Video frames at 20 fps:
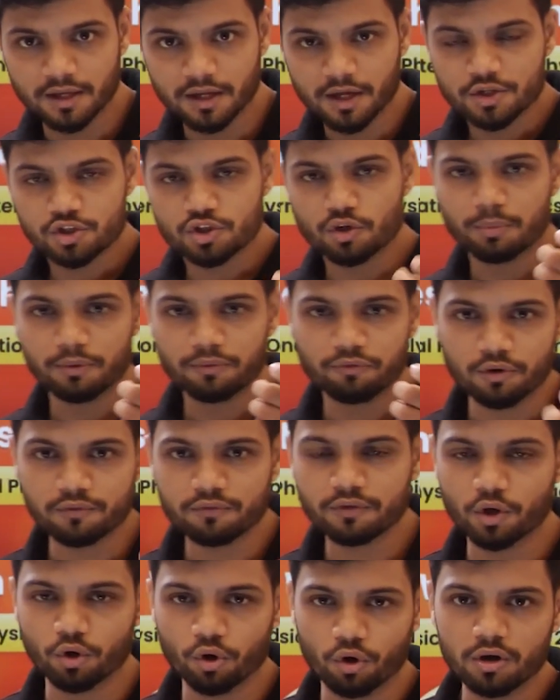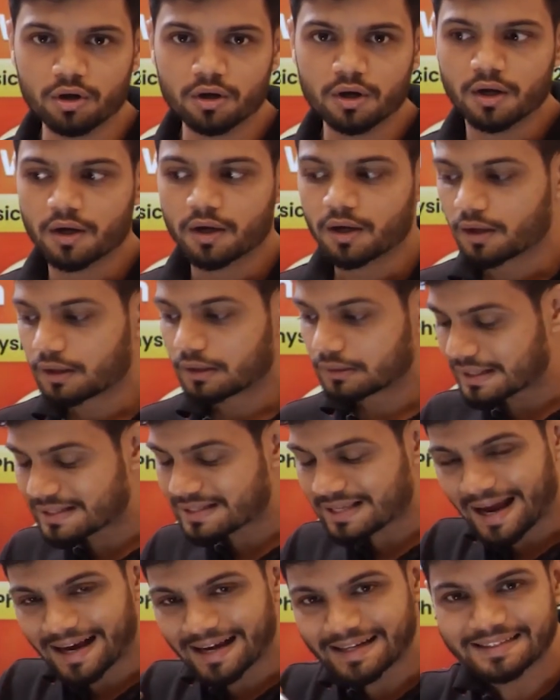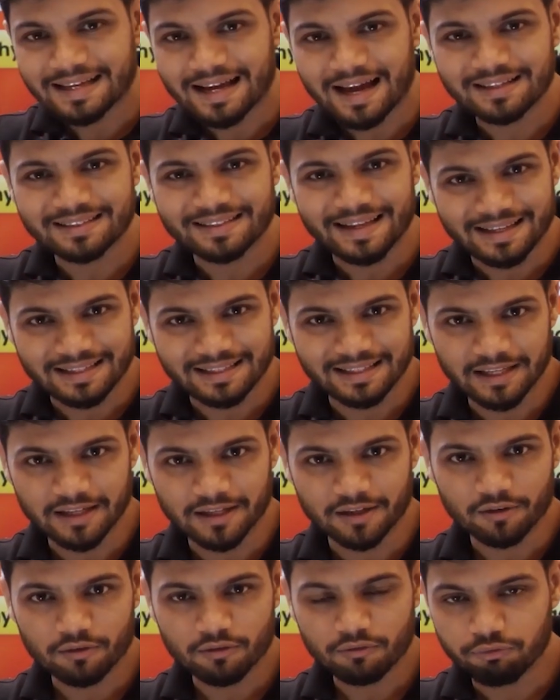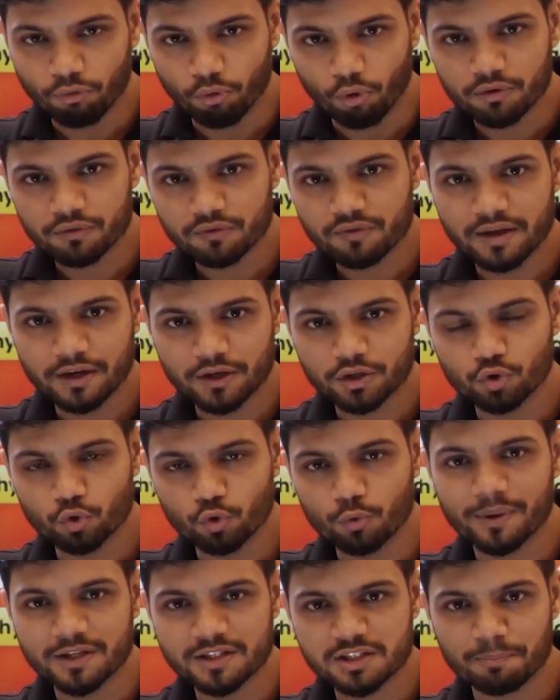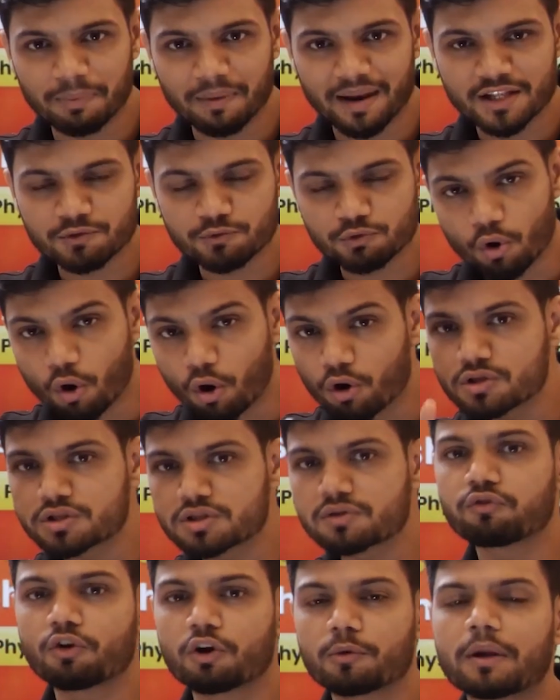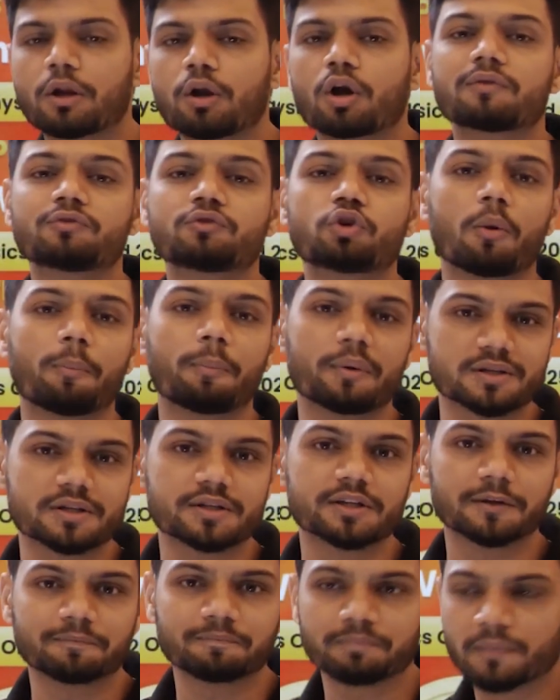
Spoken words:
So before we go, this entire technique, 4-week, 2-month plans, was also followed by a lot of toppers here.